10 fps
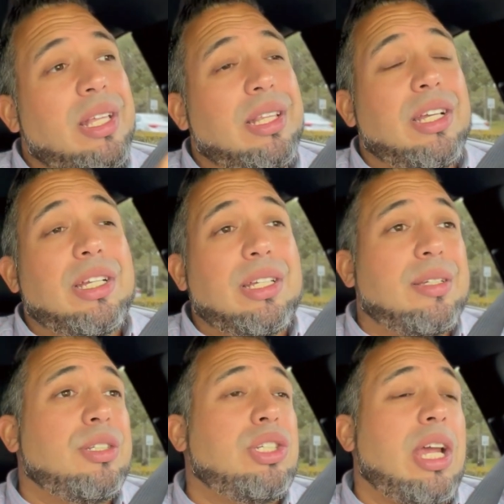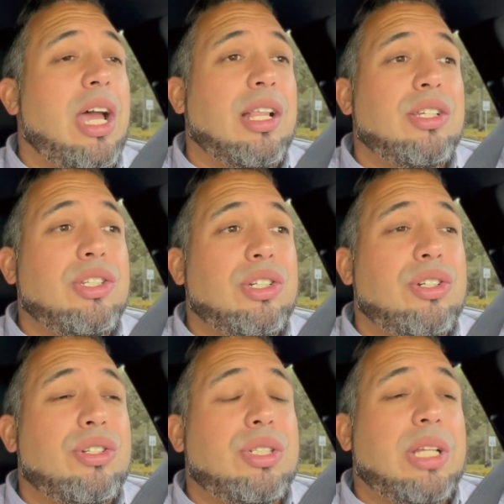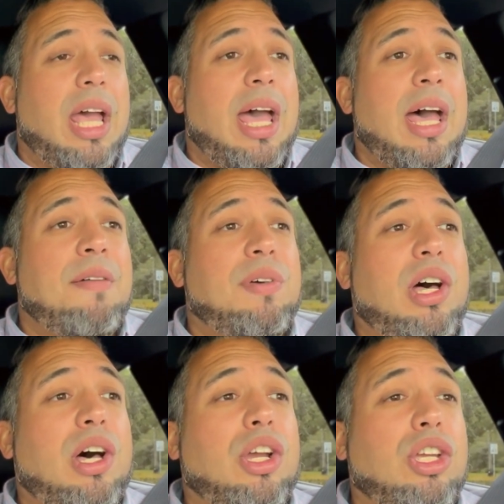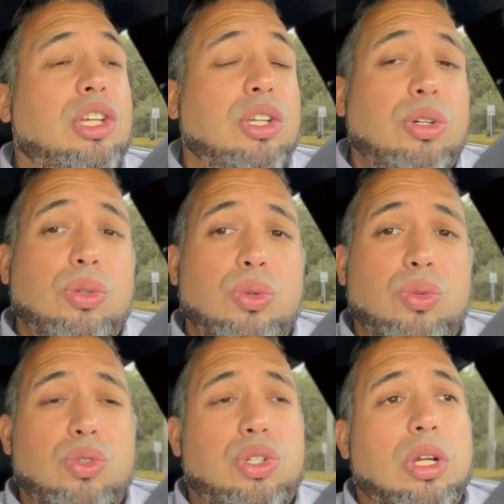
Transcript: The Challengers have a huge